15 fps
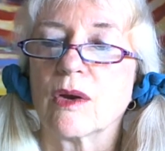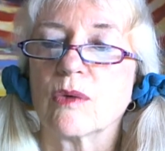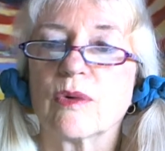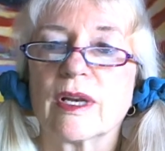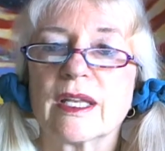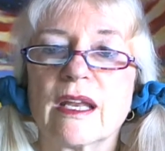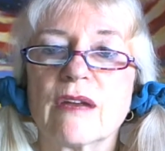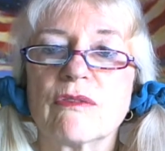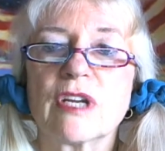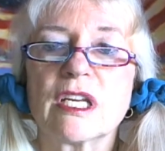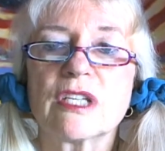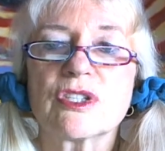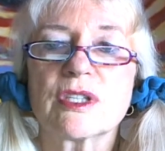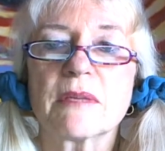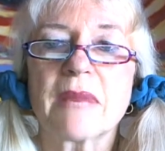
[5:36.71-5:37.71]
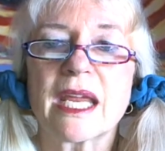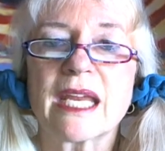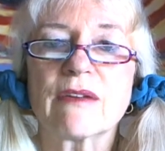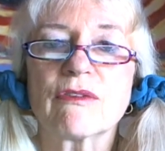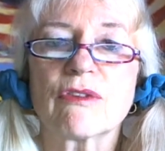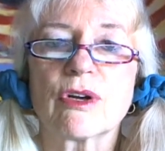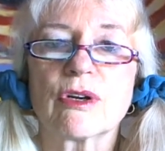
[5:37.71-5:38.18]
When they reached the
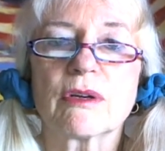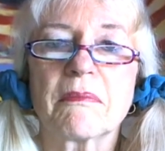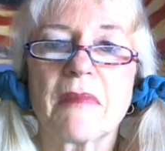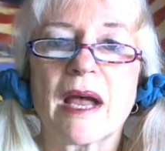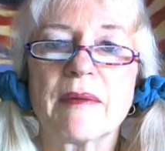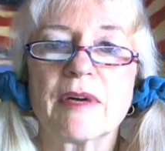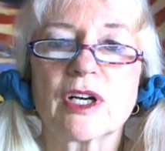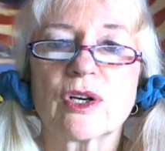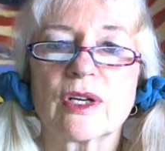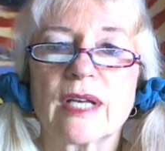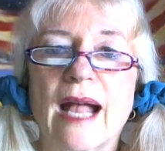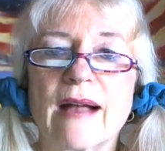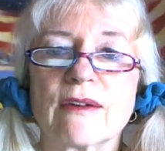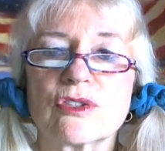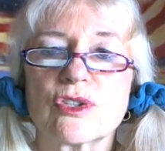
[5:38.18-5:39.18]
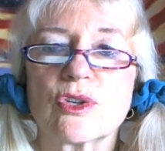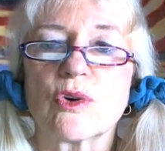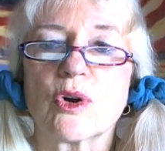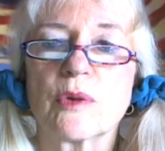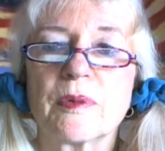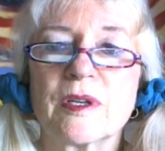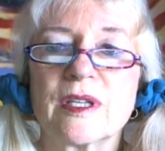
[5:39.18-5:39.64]
main road, Mama got out to
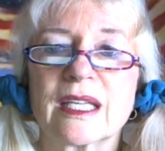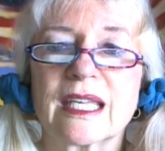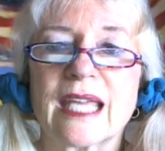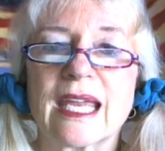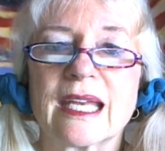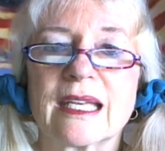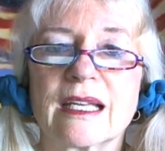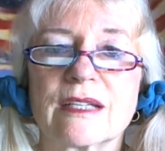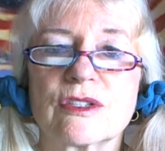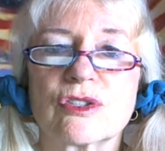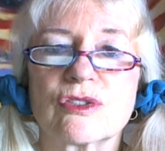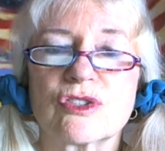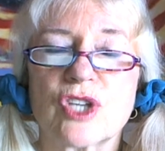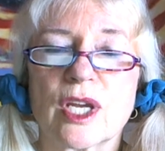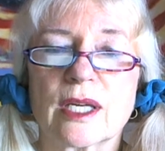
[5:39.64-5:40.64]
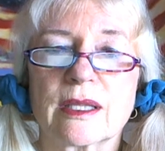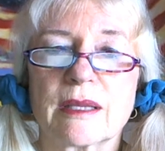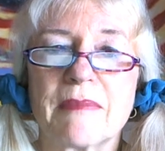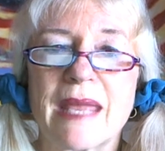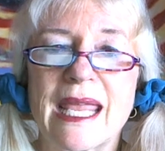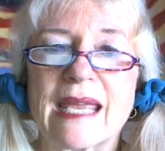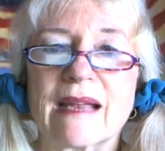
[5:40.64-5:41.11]
open the gate and to check the
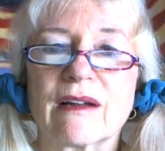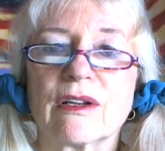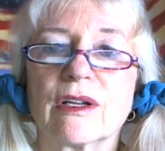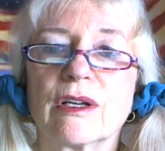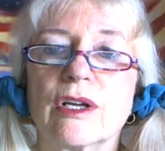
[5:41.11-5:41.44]
mail.